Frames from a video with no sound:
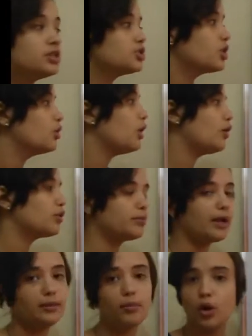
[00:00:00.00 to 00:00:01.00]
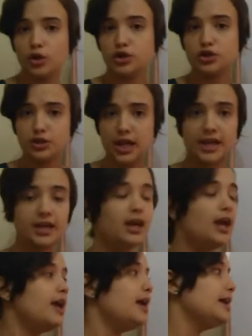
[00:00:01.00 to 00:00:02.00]
So our main point today
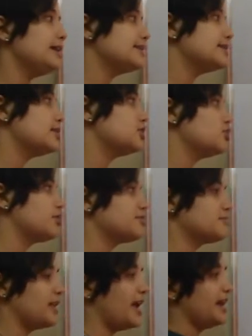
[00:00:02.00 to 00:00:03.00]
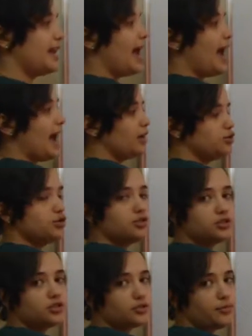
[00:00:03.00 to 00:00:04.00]
is to explain how to
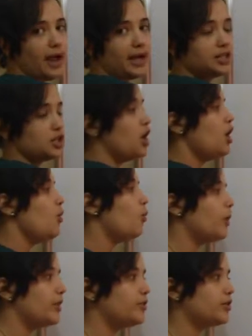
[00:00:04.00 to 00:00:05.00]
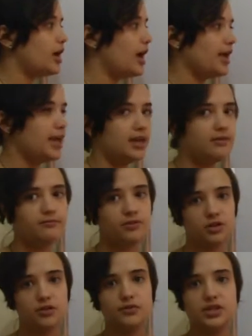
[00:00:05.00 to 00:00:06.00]
determine whether a
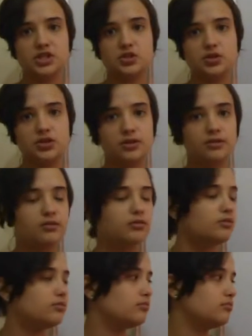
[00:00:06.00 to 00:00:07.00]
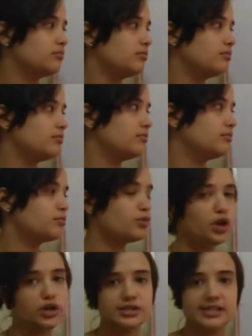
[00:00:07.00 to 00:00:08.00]
verb is
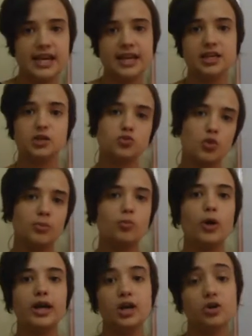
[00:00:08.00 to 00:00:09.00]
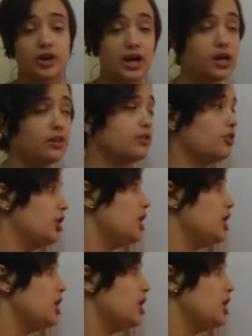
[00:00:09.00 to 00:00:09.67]
pronunciated one way or another.